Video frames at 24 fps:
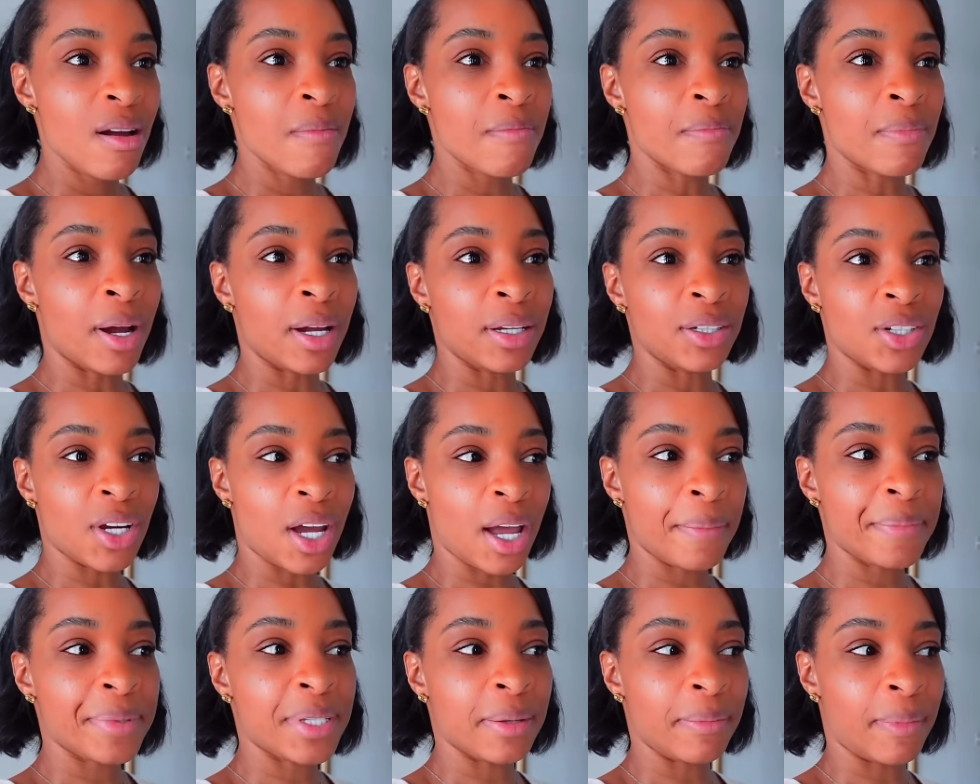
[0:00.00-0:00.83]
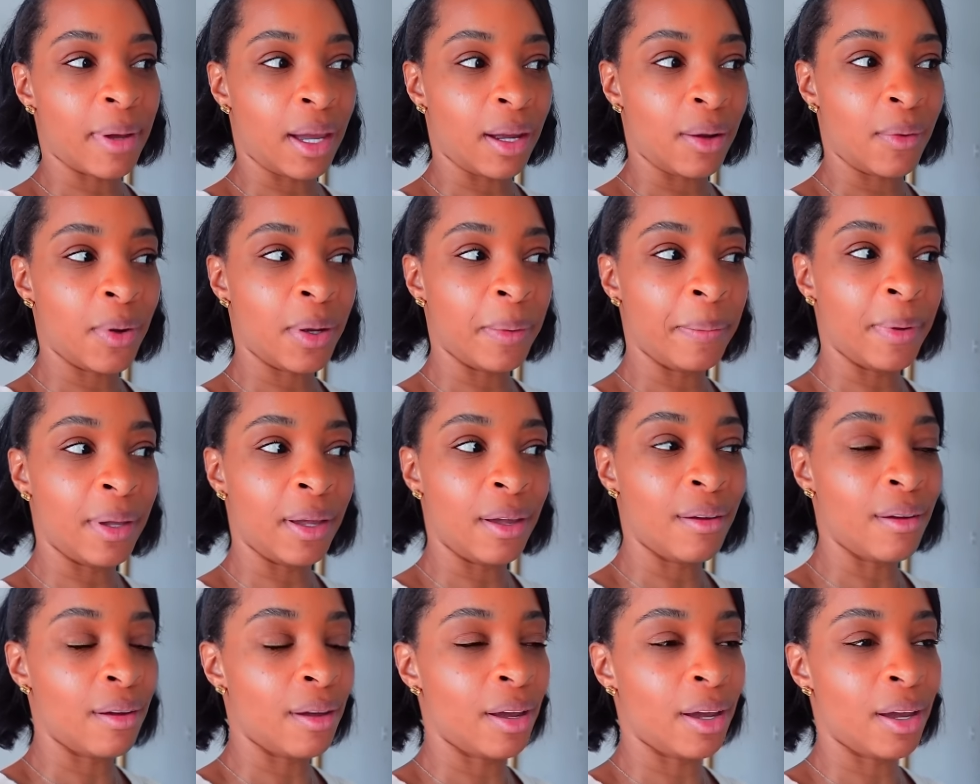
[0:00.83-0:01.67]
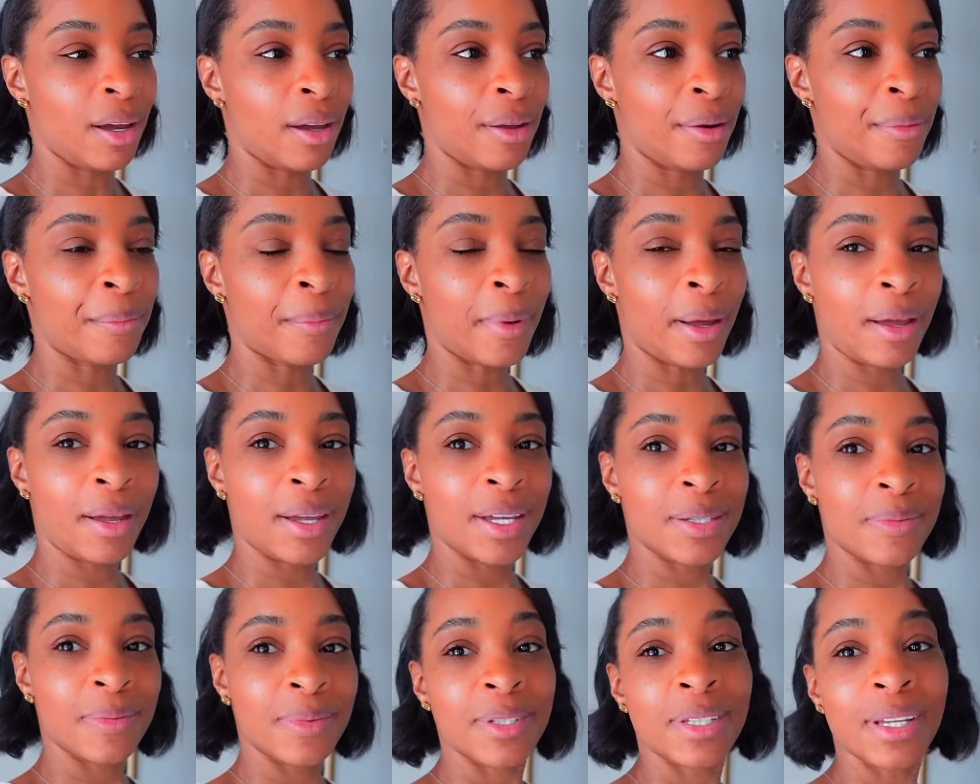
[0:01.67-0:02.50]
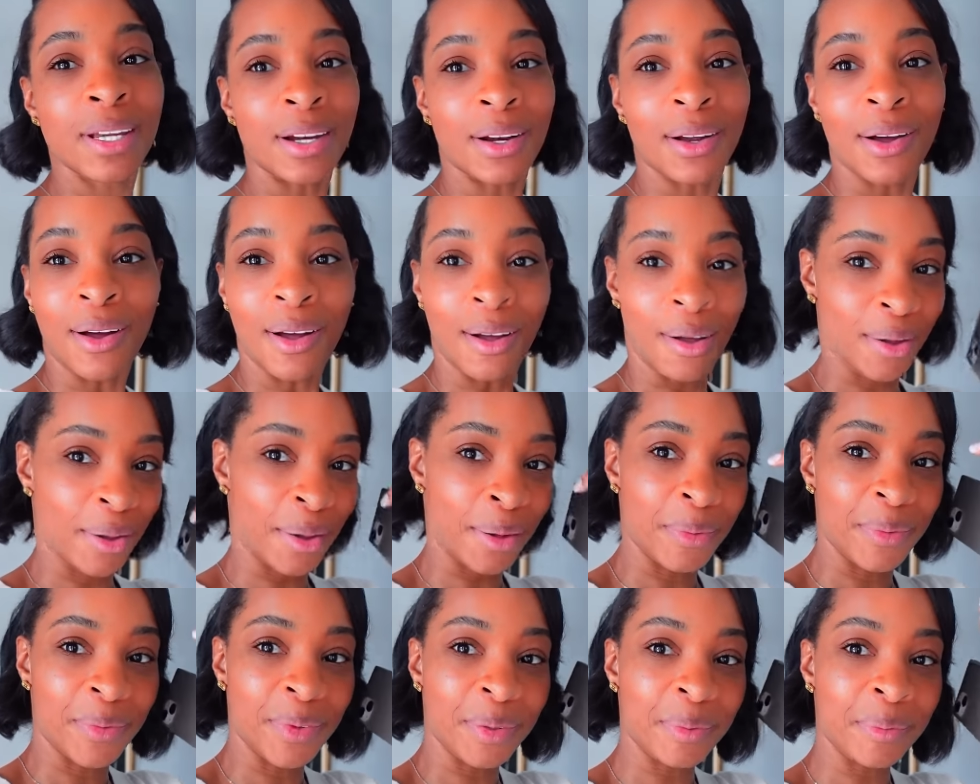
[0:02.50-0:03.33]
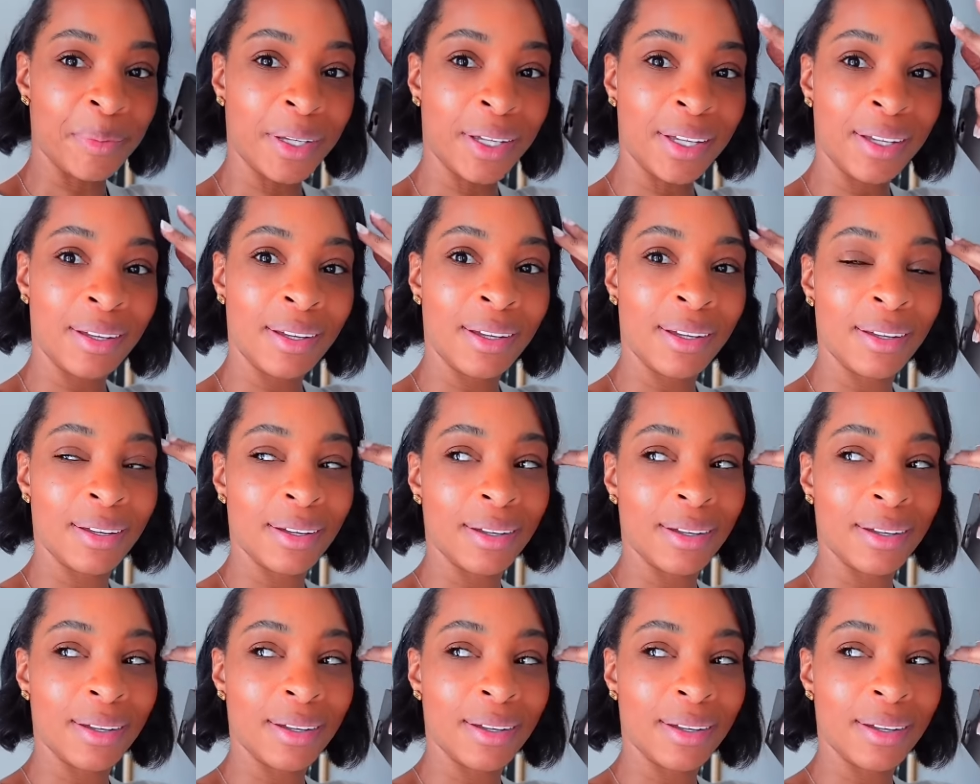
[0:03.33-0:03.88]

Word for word: My job sent my equipment and my husband set it all up for me.